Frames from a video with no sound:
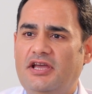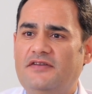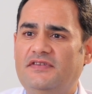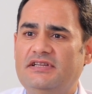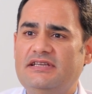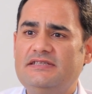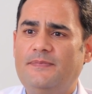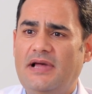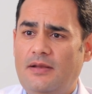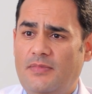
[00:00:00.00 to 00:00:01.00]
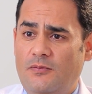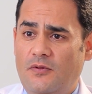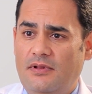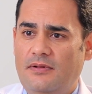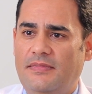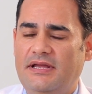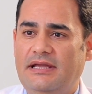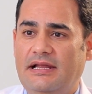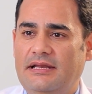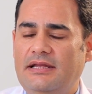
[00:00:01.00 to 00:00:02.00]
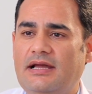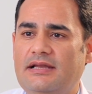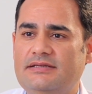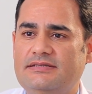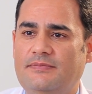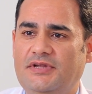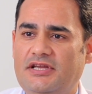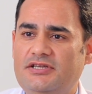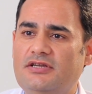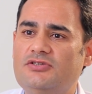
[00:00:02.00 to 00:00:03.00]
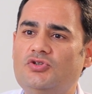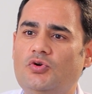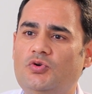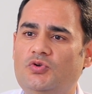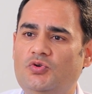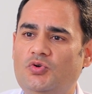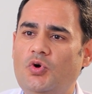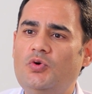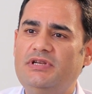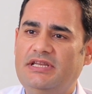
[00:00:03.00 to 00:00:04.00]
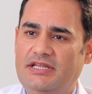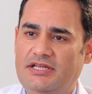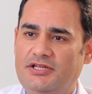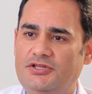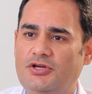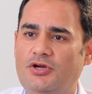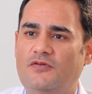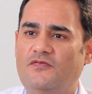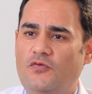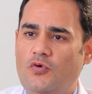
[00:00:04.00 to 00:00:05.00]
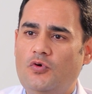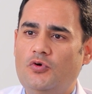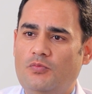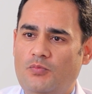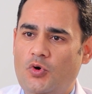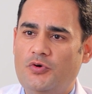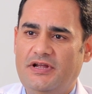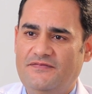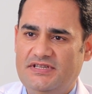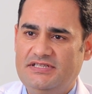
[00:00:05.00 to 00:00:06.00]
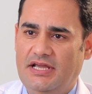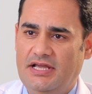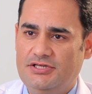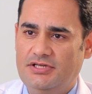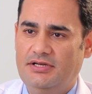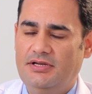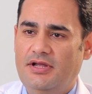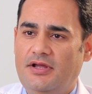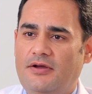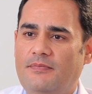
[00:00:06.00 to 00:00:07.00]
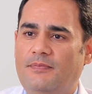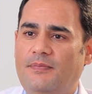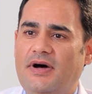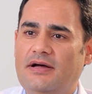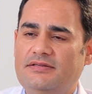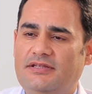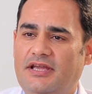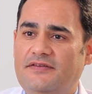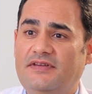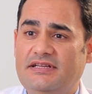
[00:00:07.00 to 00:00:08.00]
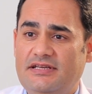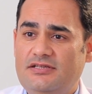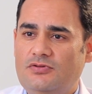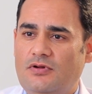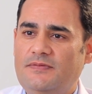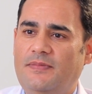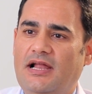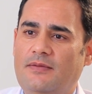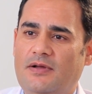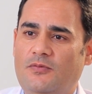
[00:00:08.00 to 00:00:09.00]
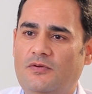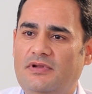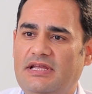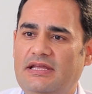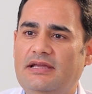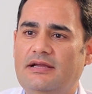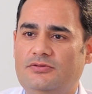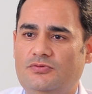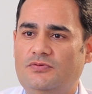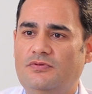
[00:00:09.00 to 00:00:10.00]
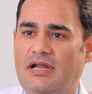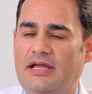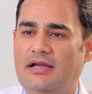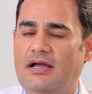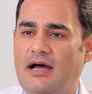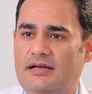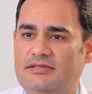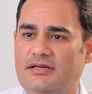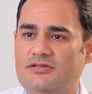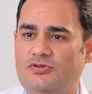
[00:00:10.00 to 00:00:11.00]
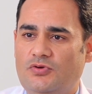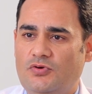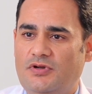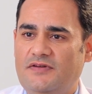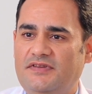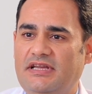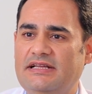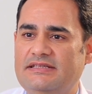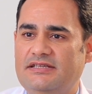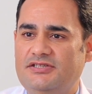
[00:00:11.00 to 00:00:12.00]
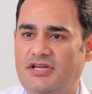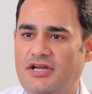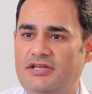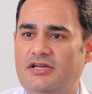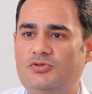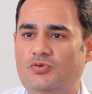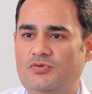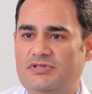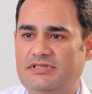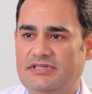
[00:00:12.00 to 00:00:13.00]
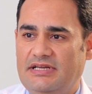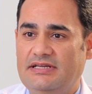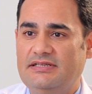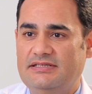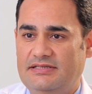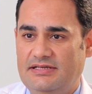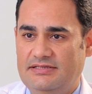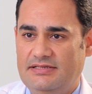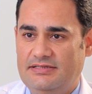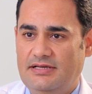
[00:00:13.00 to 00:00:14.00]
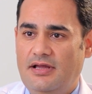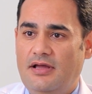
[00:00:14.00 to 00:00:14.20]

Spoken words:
If it is palpable by clinical examination, so no need for more investigation. But if it is not palpable, he can do like ultrasonography in this area to detect the testis.